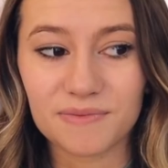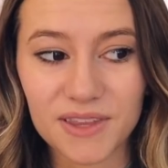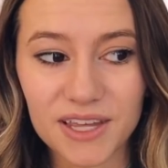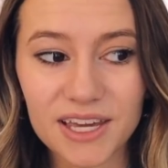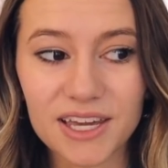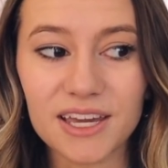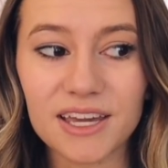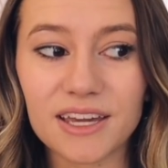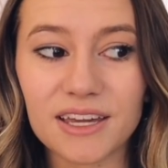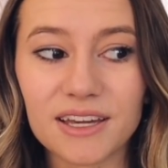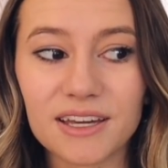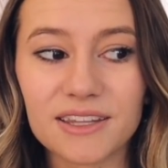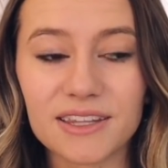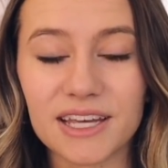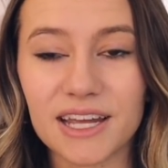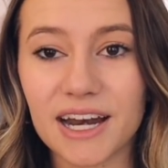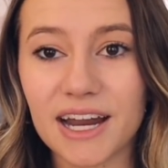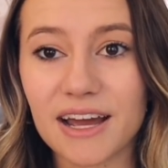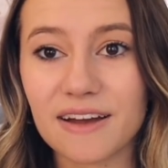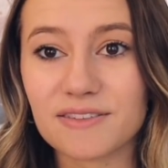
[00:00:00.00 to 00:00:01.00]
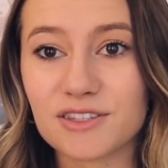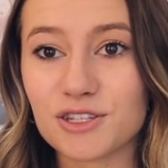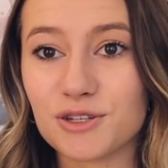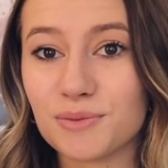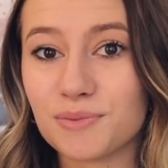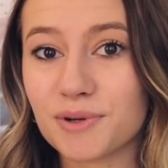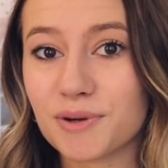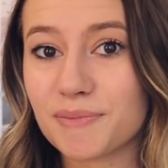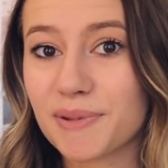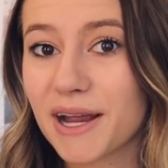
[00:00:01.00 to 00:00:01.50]
thing that I have to
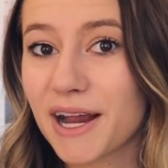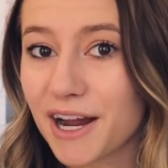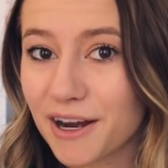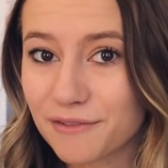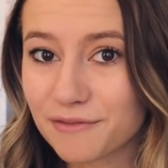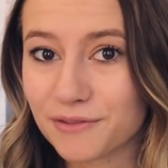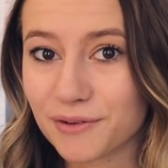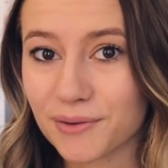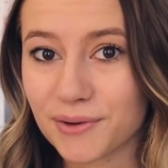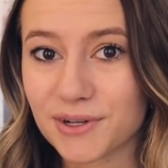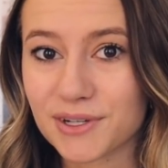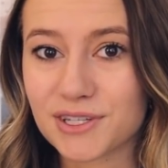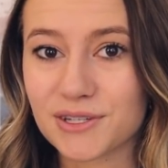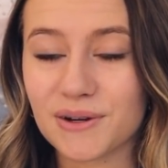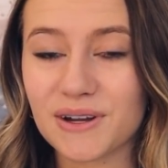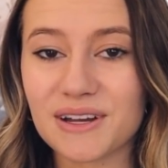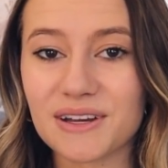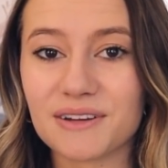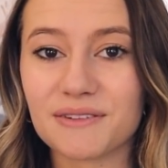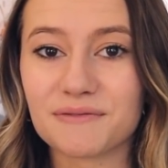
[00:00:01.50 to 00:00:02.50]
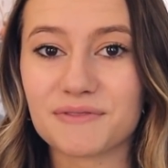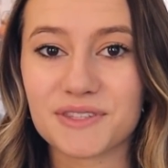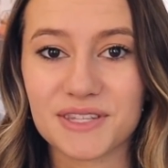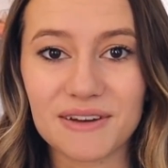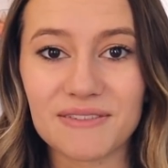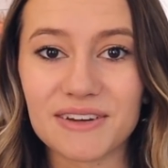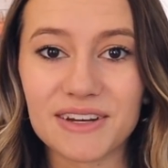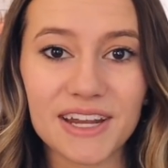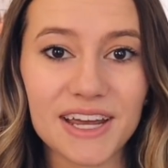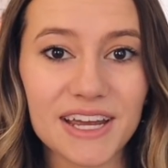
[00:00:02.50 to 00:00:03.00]
prepare for, so I have
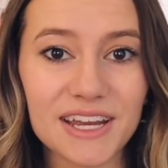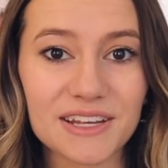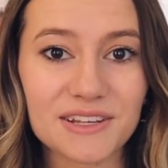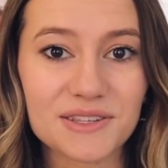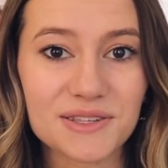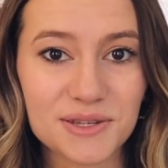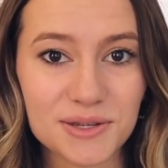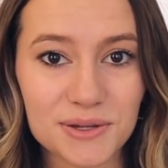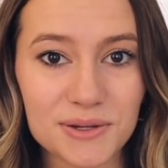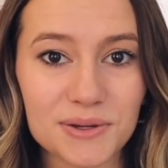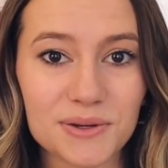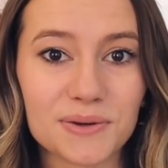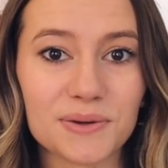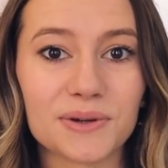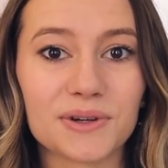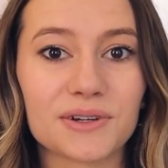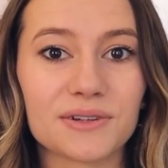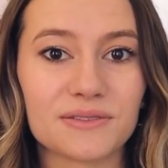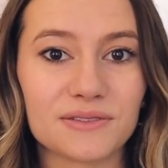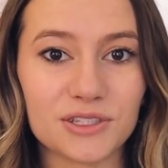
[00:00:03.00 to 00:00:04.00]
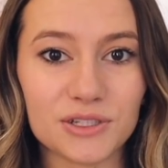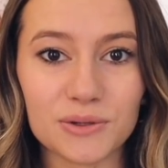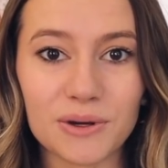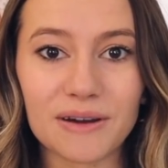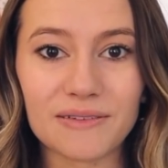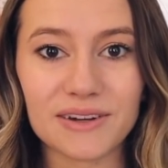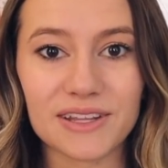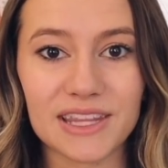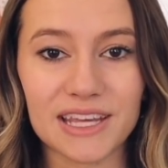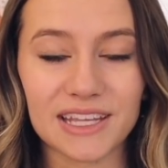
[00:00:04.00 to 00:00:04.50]
seven days to do
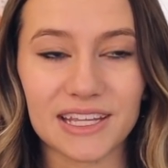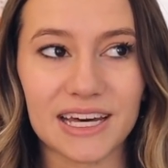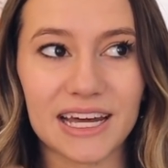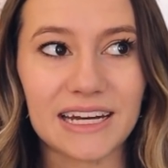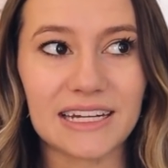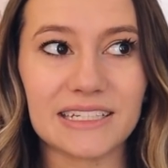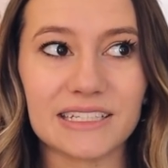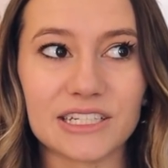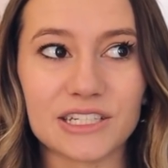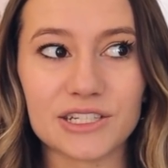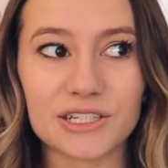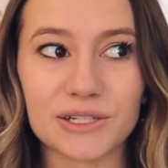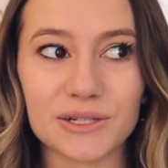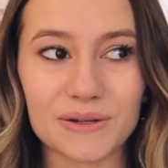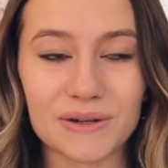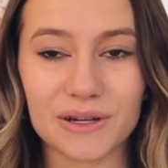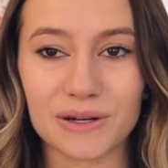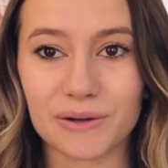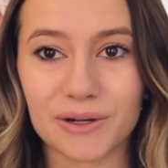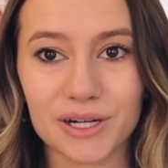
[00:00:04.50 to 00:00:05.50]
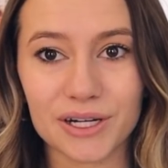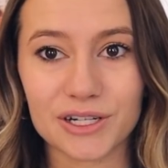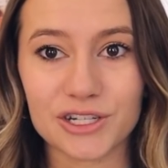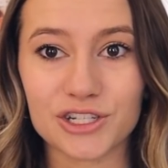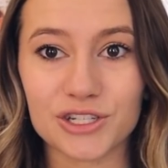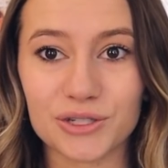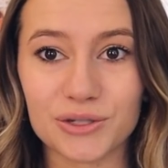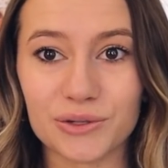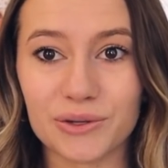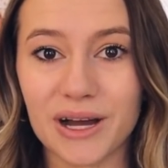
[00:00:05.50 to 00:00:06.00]
everything that I need to do in order
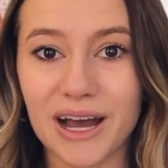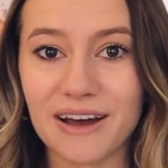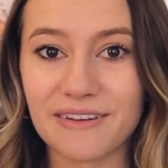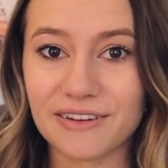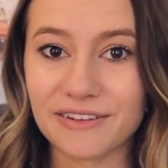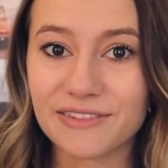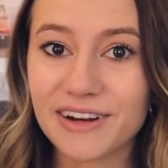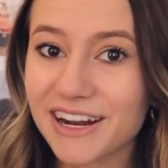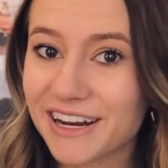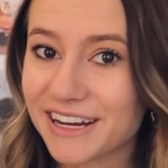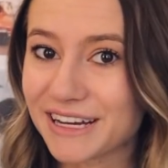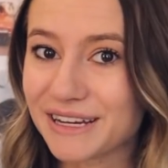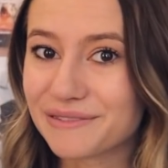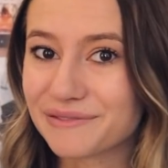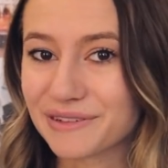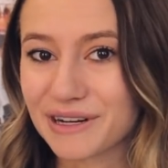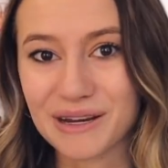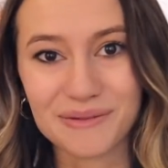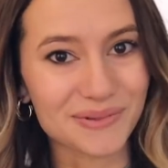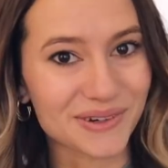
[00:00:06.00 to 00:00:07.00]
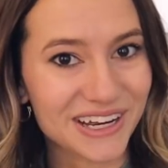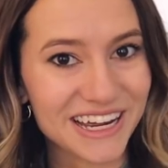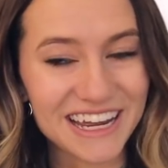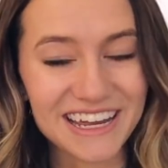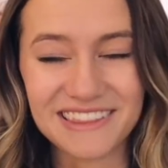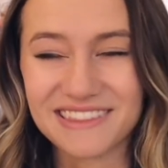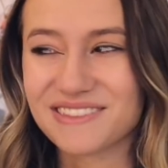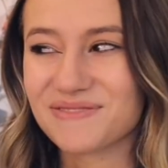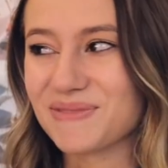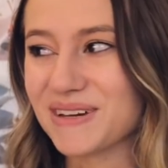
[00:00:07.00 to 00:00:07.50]
to have it ready for April
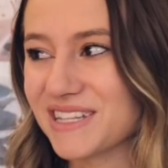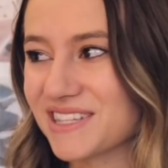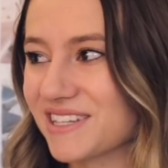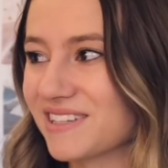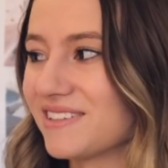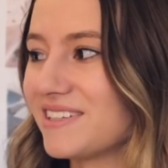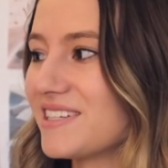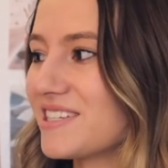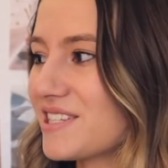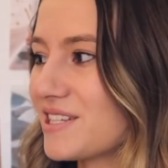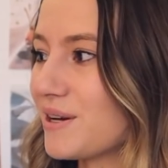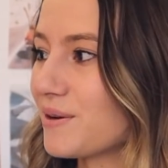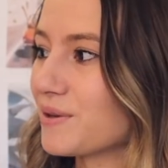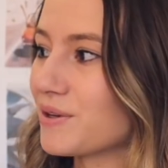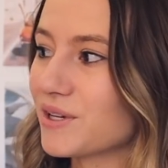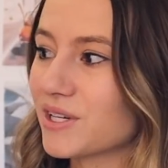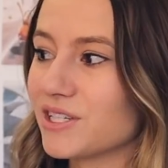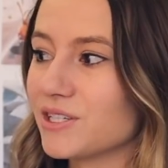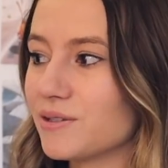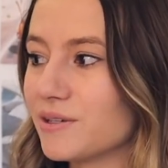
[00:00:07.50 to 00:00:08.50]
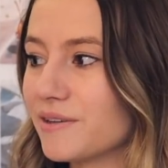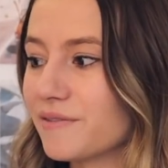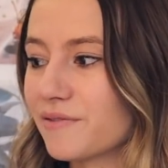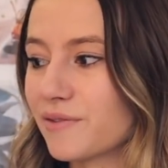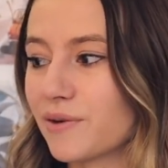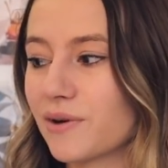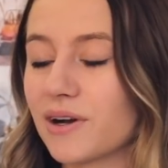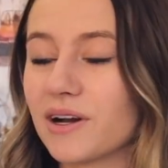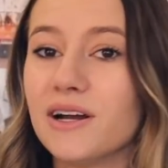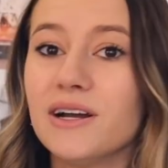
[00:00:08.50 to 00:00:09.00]
eighth, basically. So you can do it
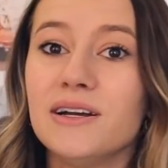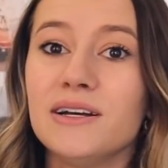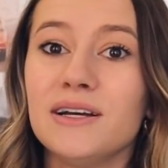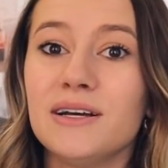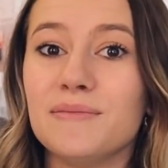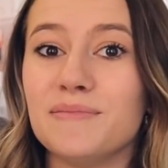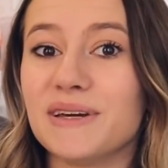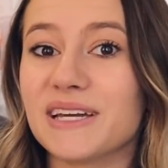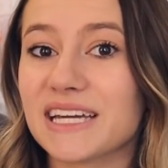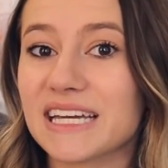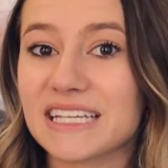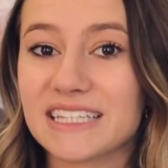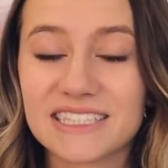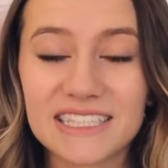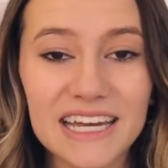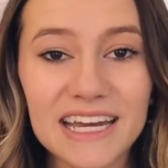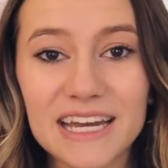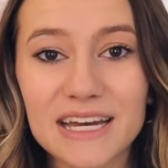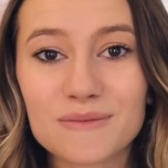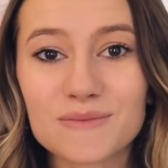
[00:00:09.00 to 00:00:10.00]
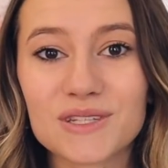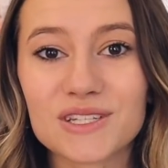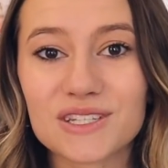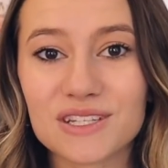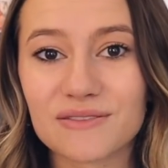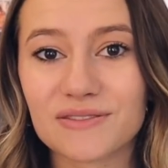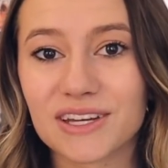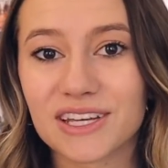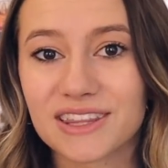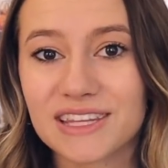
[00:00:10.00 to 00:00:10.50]
for big exams and
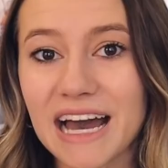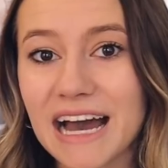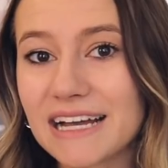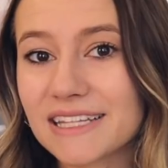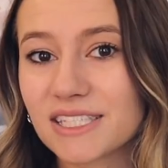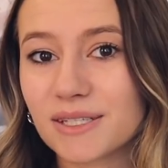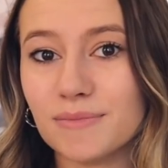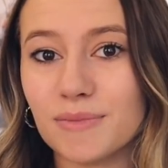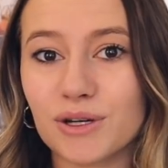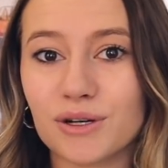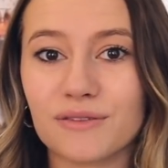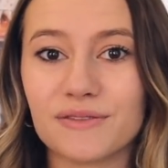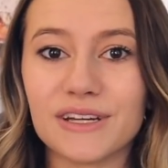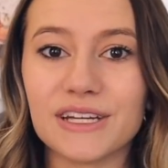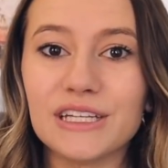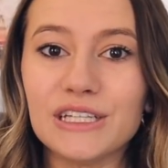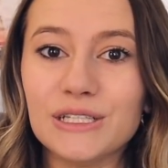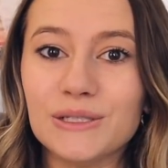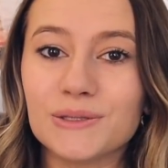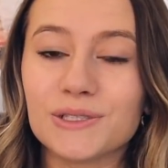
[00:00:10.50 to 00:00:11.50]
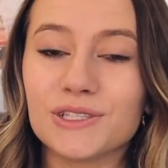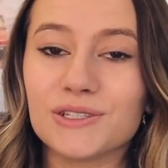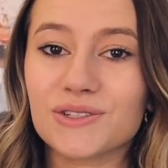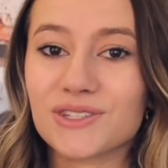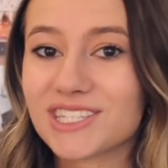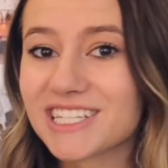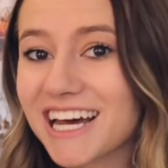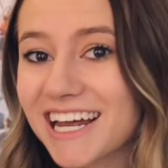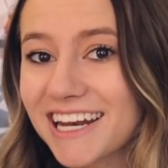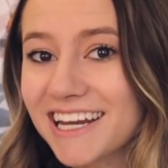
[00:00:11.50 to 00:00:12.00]
stuff like that to motivate you to
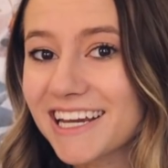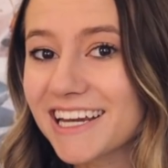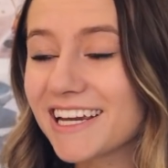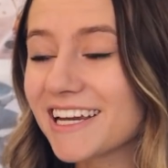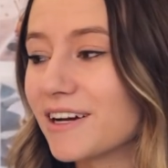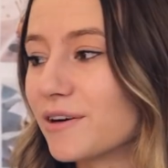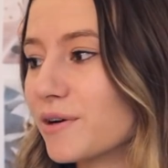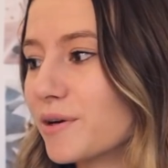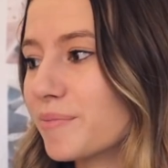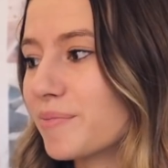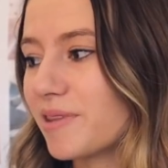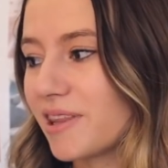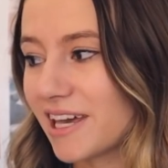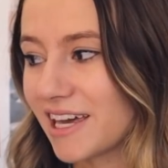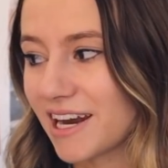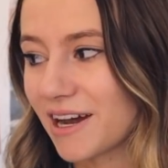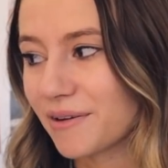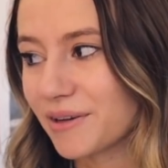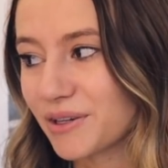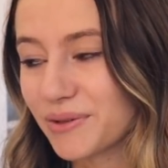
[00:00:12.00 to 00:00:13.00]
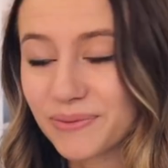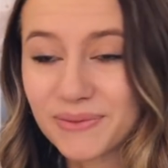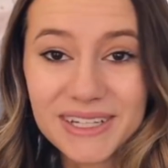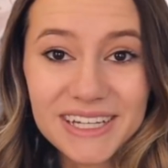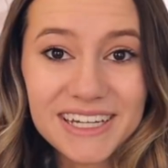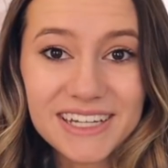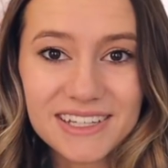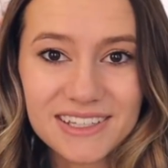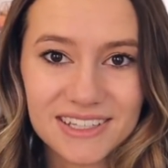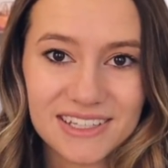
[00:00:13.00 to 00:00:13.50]
study or plan out your
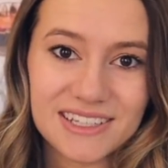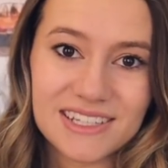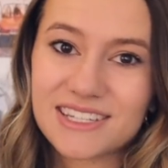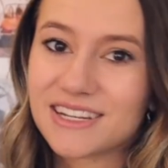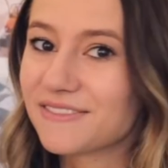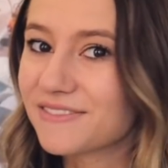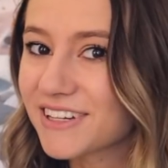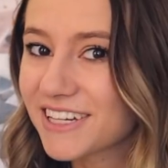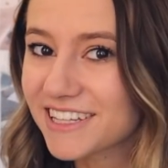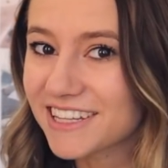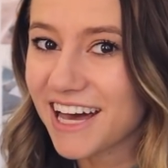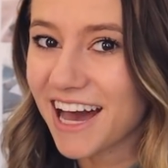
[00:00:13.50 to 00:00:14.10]
week and stuff like